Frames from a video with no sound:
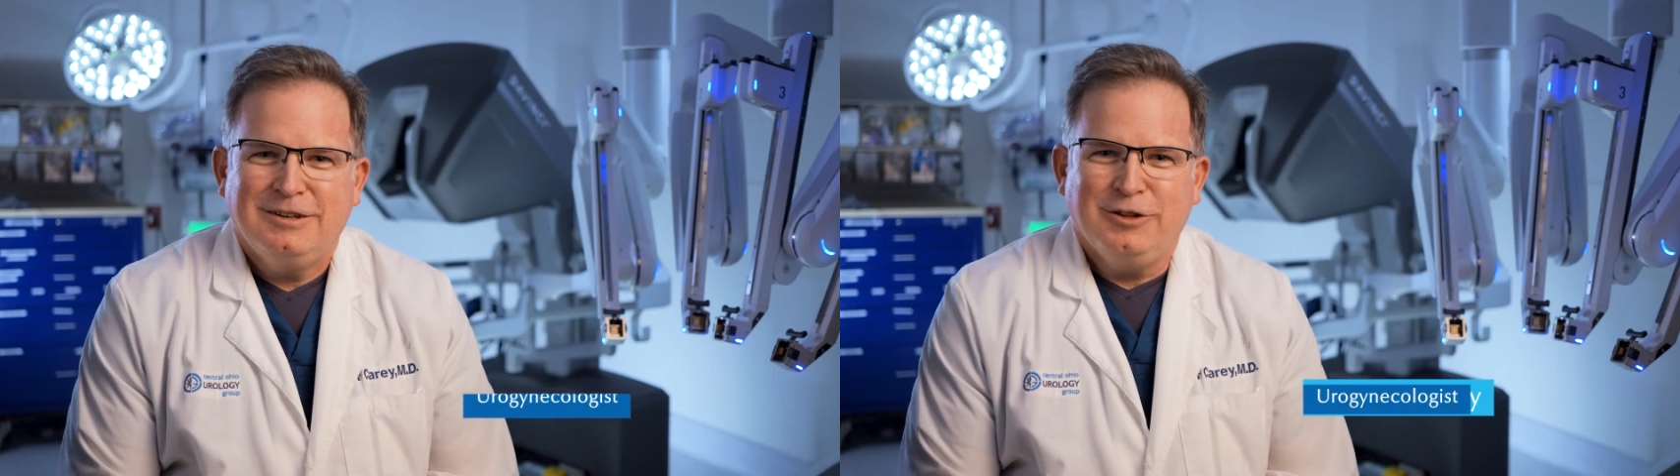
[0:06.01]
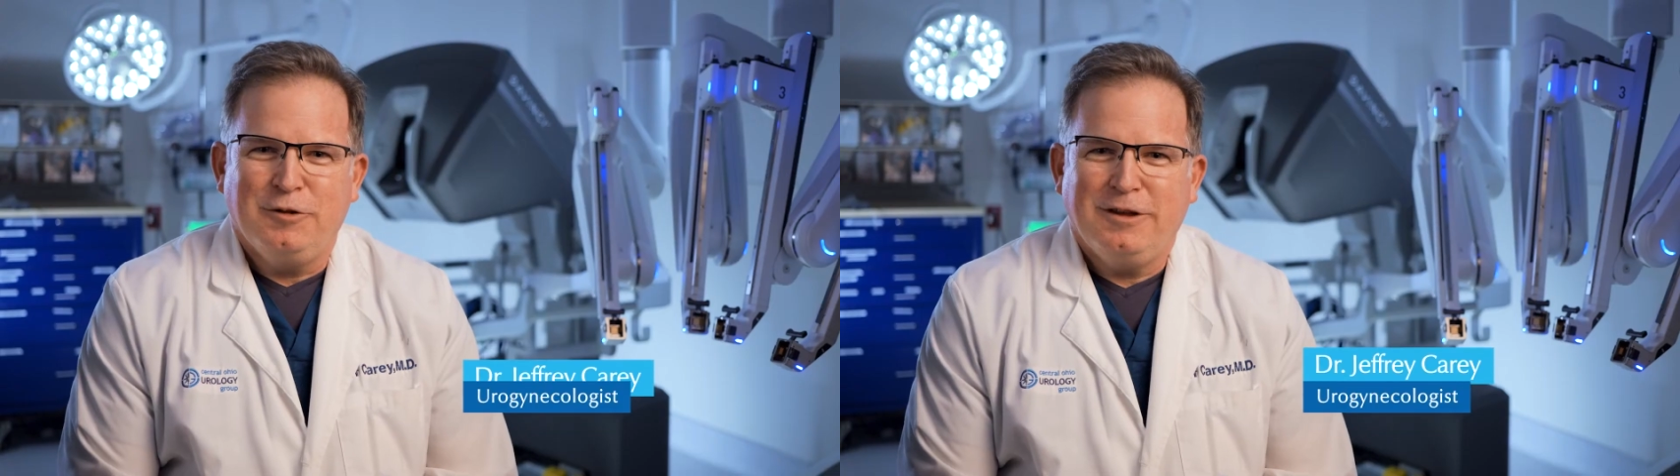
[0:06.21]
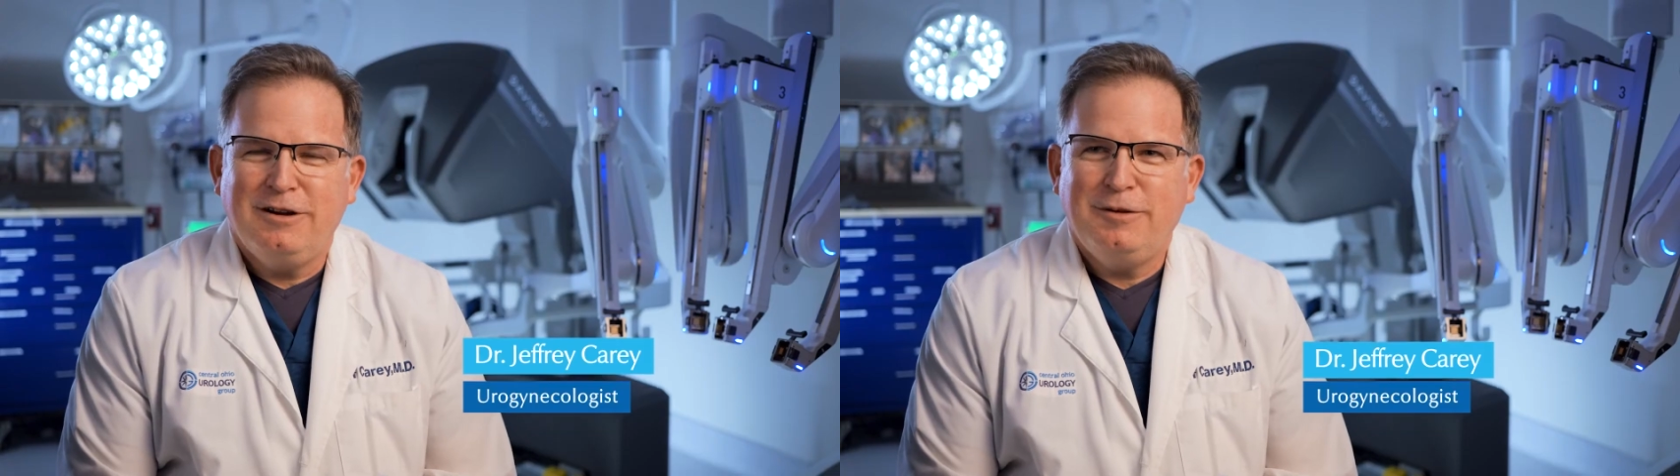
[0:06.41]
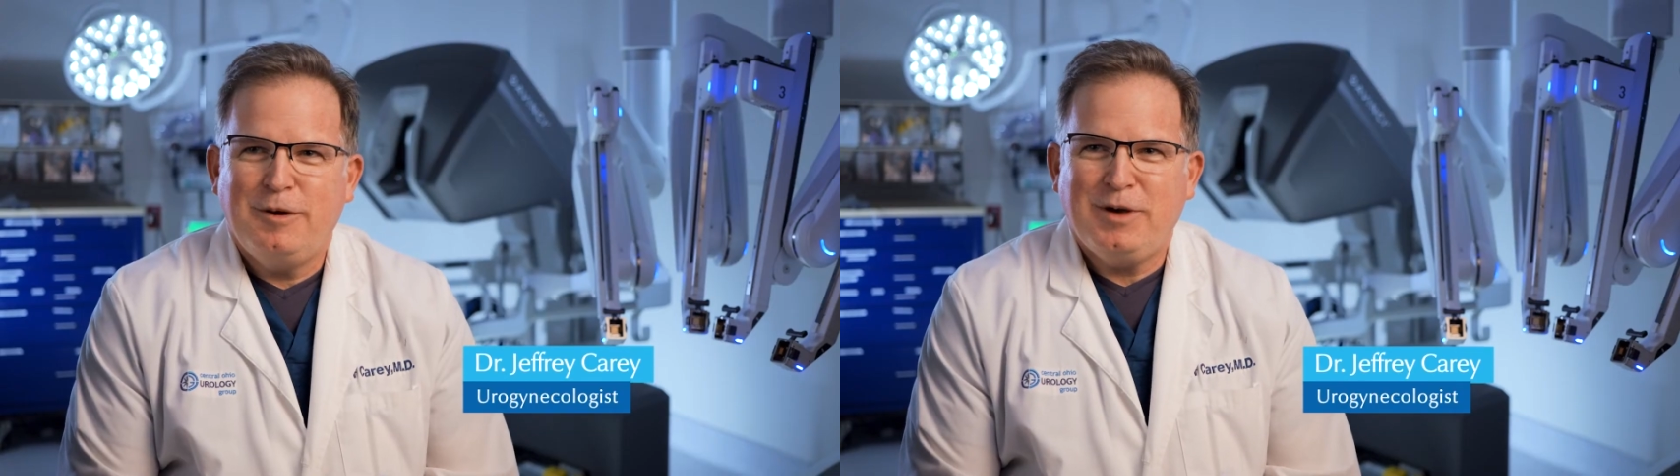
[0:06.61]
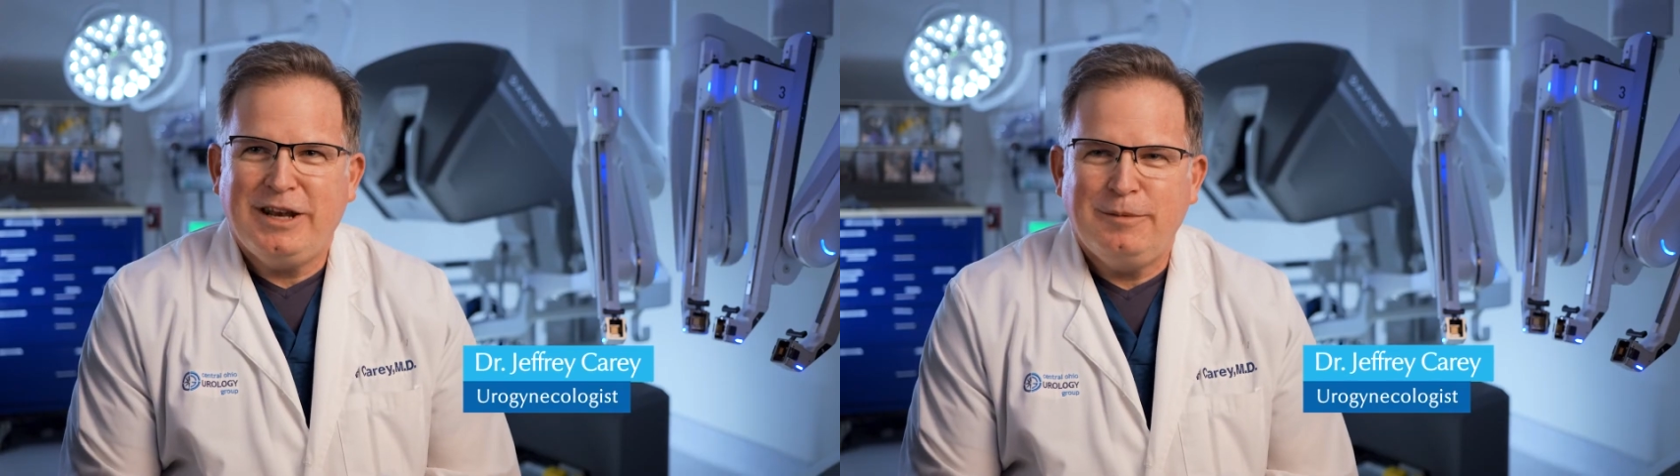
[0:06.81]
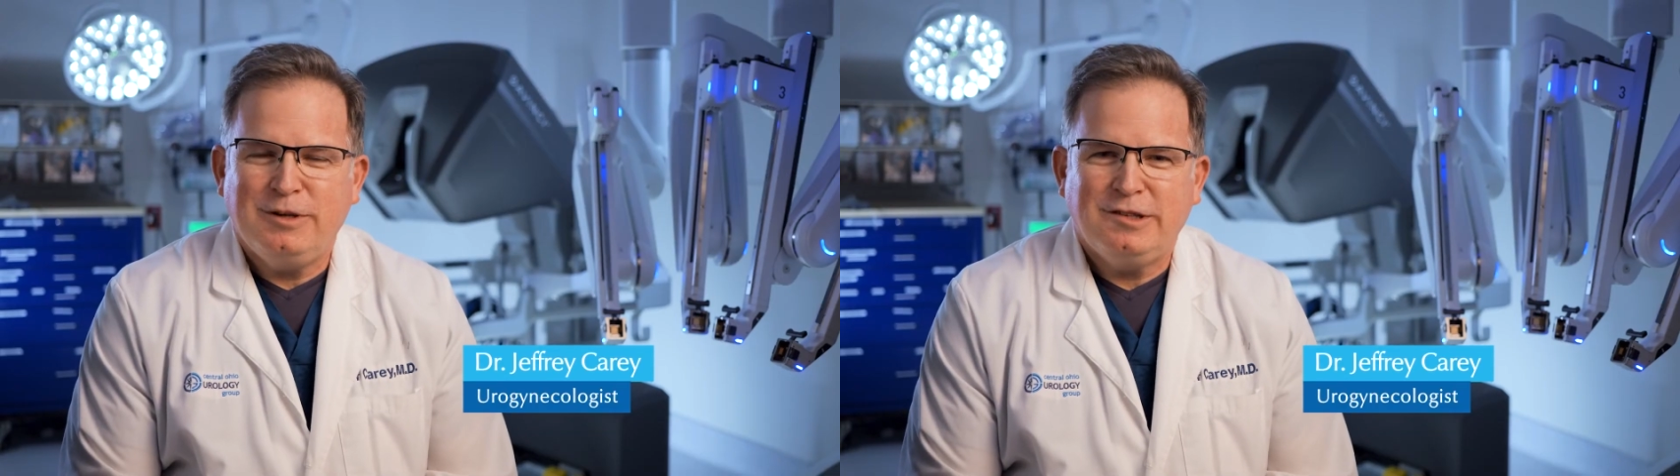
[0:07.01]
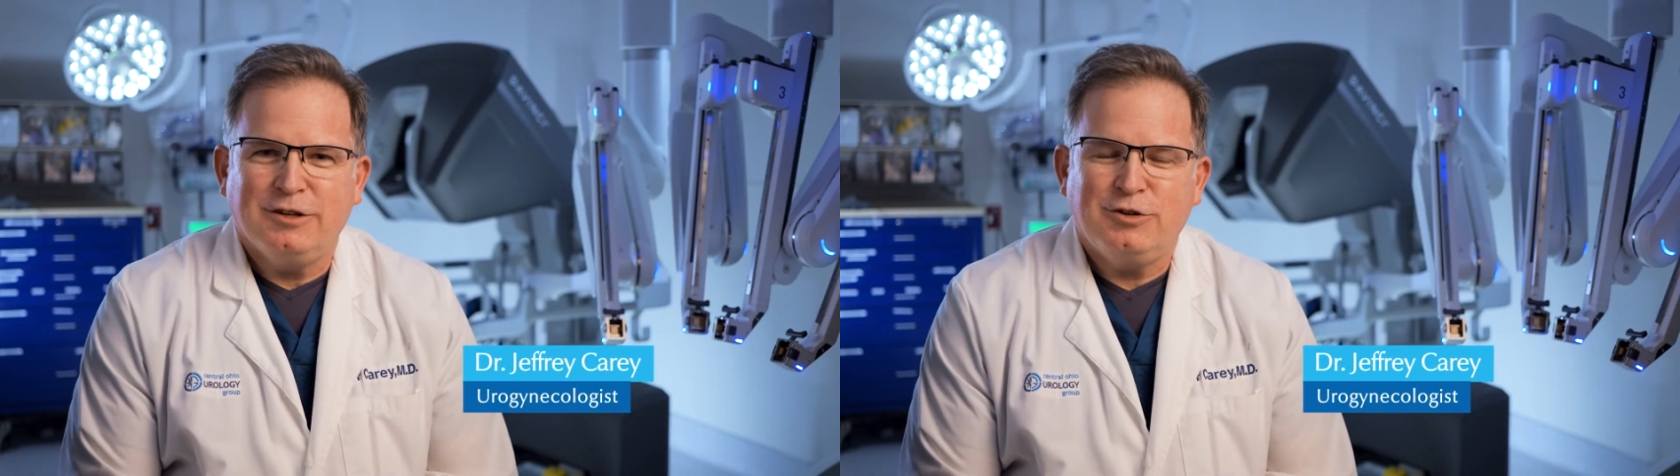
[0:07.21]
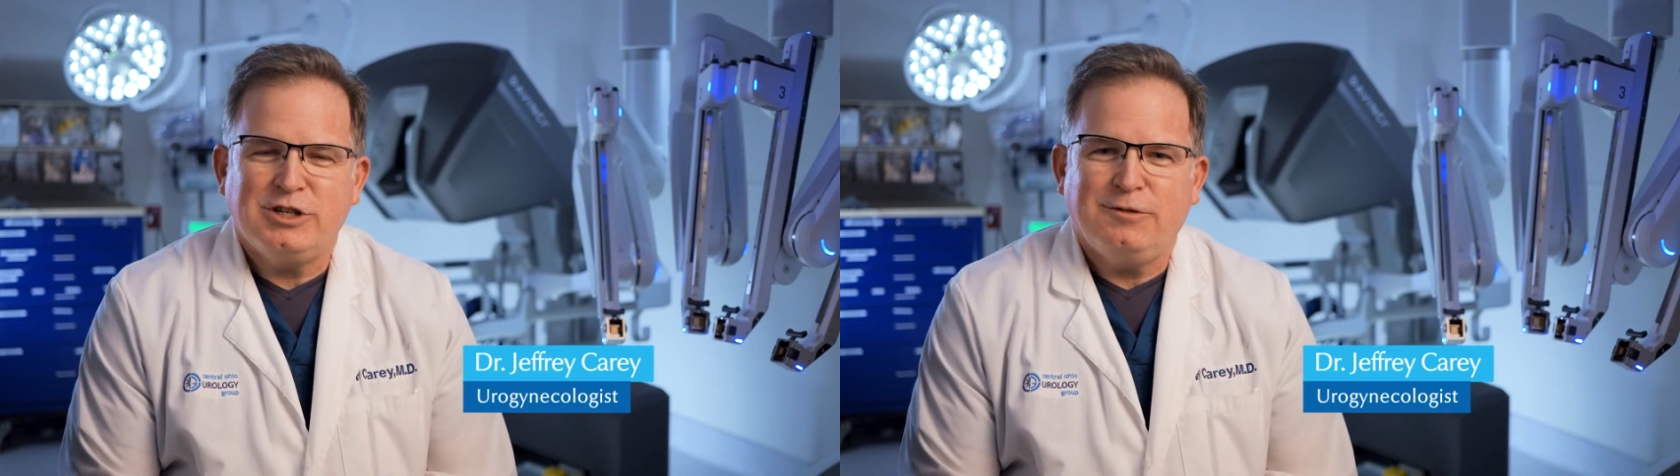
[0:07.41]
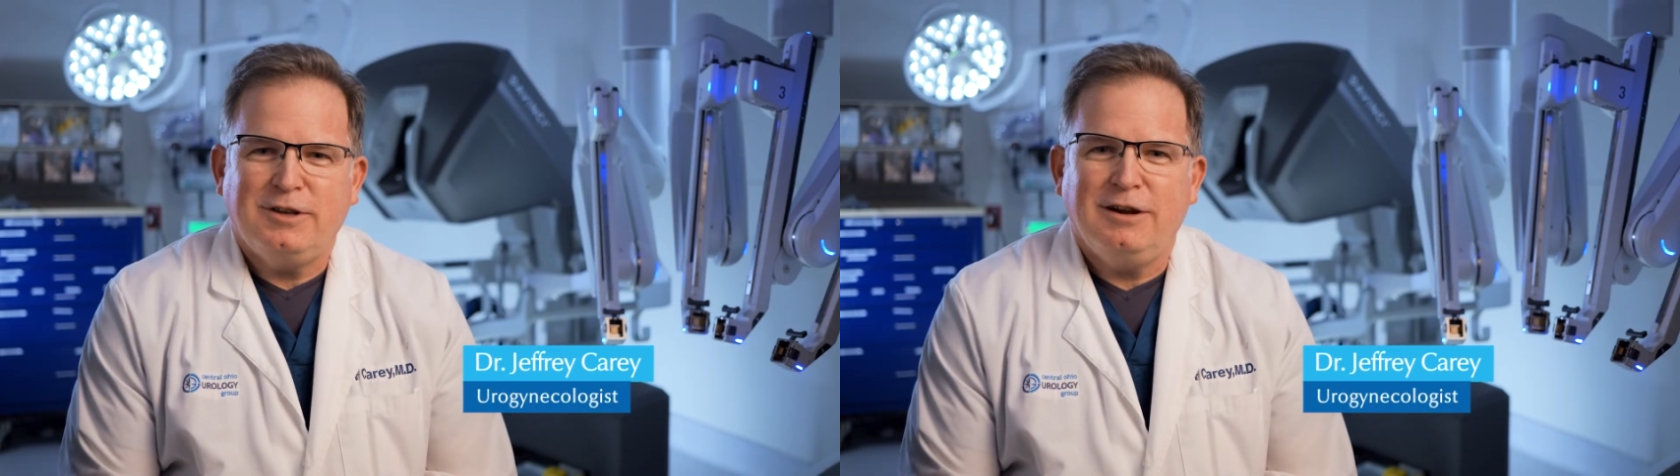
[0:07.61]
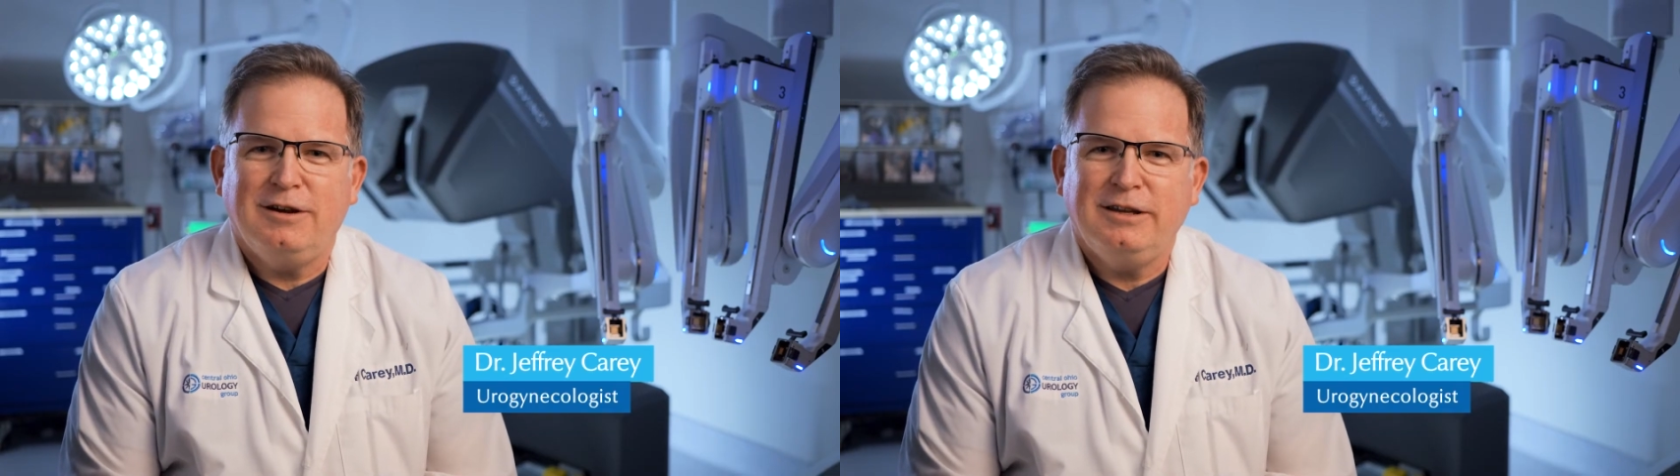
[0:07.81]
Hello there, uh, my name is Dr. Jeff
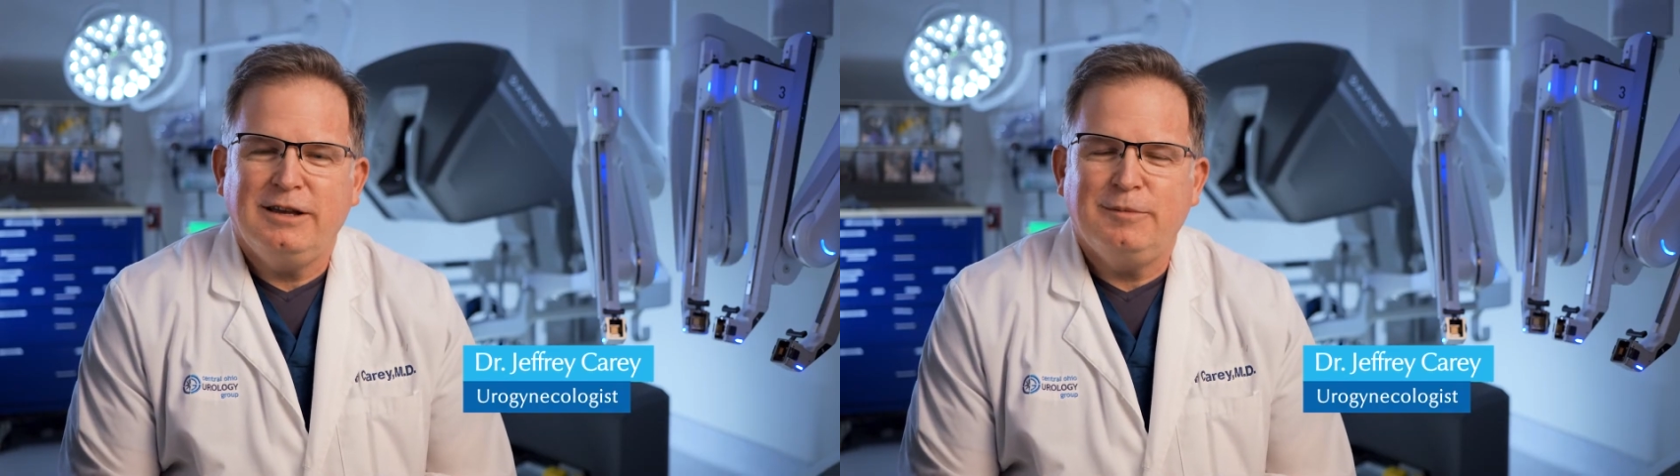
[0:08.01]
Carey.